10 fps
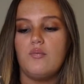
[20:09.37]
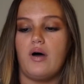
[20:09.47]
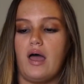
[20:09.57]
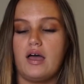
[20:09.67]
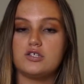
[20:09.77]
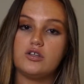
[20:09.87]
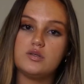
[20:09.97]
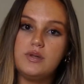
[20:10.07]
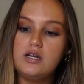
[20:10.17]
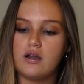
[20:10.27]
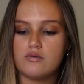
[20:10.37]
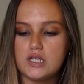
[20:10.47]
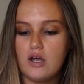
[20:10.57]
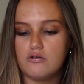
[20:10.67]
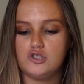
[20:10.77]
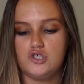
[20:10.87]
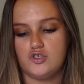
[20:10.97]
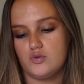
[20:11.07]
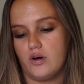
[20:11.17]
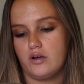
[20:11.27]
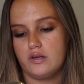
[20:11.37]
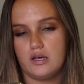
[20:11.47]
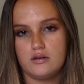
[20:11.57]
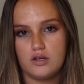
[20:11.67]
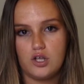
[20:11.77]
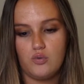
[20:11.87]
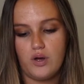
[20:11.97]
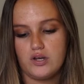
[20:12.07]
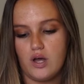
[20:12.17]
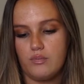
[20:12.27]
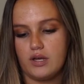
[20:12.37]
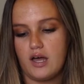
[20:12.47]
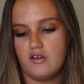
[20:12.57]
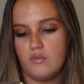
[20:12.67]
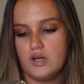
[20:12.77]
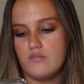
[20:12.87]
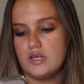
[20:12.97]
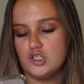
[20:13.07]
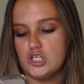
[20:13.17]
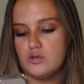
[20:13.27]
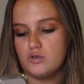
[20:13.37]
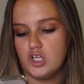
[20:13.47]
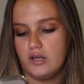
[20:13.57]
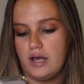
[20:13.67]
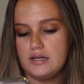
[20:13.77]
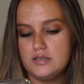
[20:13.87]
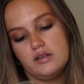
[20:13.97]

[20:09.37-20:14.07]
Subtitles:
But I saw this pin and I was like, oh, she's just wearing like a cute button up, and kind of made it beachy, which I liked.